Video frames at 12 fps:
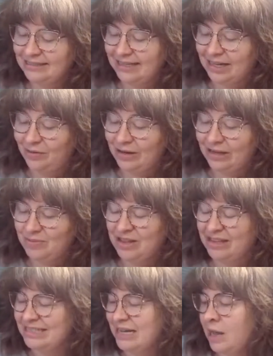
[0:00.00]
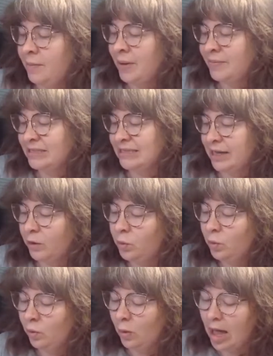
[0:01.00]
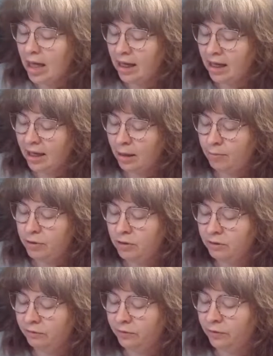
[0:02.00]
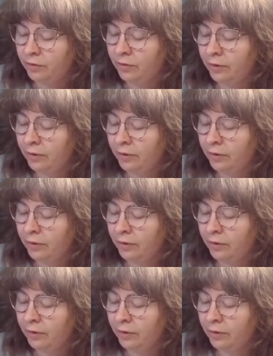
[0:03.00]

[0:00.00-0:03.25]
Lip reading: And then when they peel the tape up, it's like, ooh, beautiful.